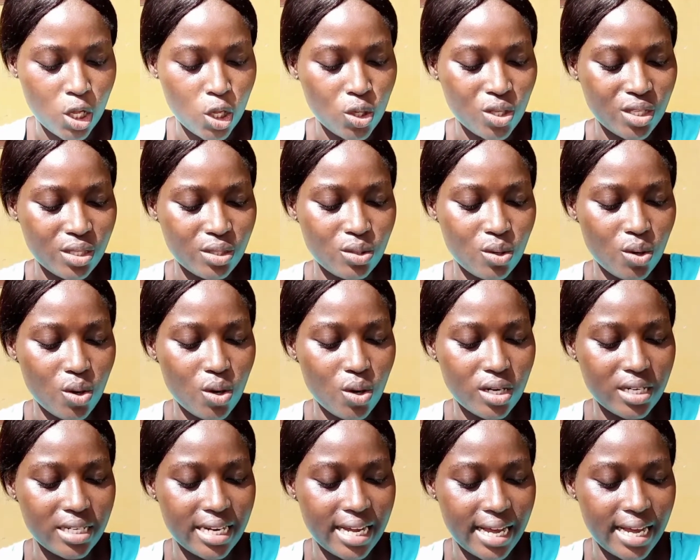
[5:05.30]
so
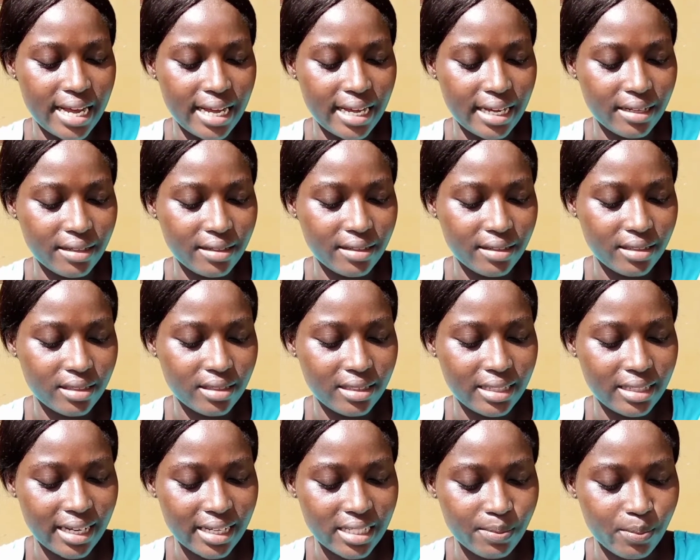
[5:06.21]
the
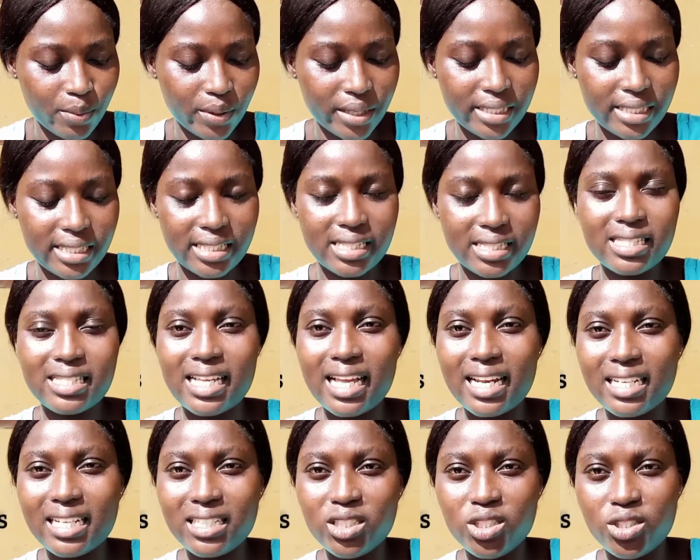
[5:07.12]
next point is
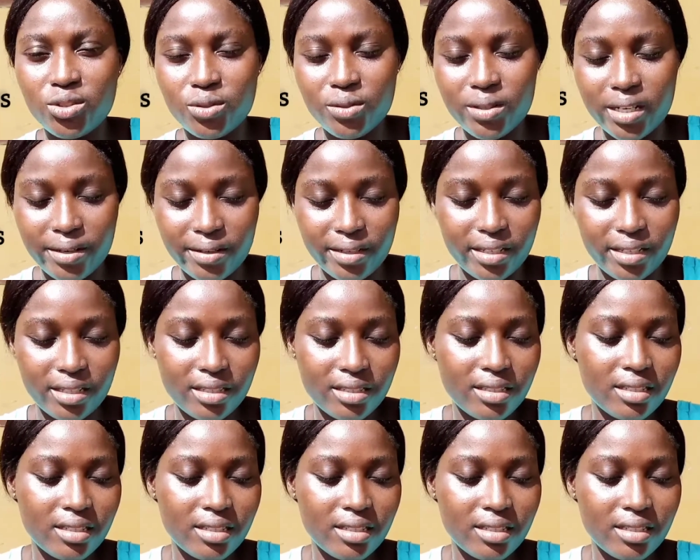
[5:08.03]
selling jewelry.